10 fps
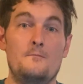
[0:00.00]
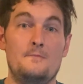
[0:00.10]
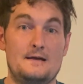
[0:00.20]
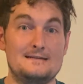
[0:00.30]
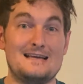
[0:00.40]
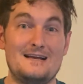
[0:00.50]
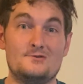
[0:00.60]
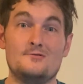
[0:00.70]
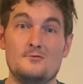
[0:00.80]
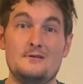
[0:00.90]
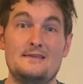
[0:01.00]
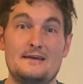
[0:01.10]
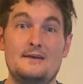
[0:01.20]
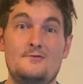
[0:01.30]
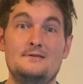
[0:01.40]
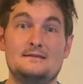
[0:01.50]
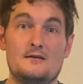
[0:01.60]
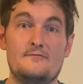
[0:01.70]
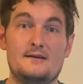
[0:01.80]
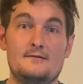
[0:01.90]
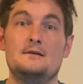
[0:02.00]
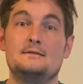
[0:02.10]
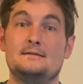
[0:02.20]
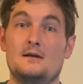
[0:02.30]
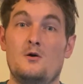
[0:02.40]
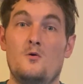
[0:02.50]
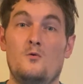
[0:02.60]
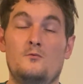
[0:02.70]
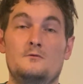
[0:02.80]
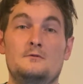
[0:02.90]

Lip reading: because I truly think you deserve it. So